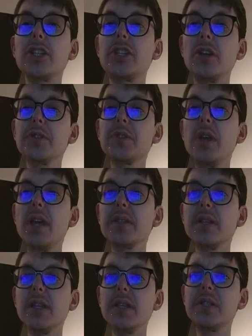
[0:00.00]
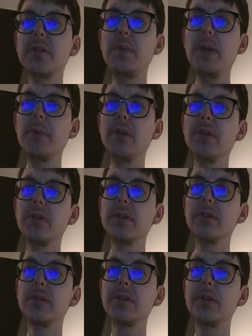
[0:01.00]
She also has a list of
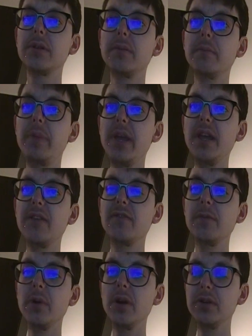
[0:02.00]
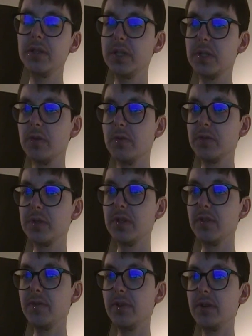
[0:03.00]
people banned from her Discord
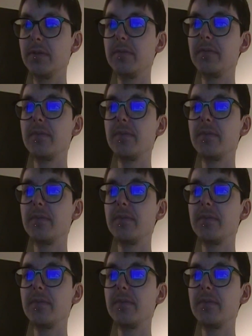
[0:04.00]
server.